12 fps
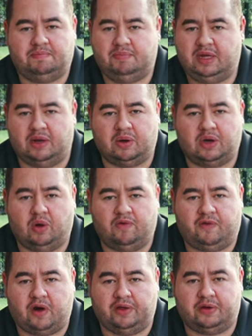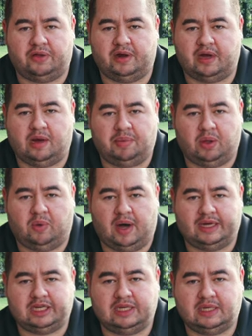you know, go farther than a couple of
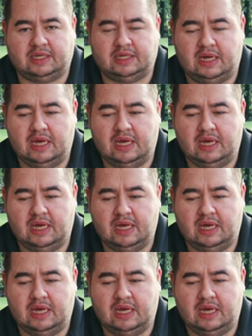washes.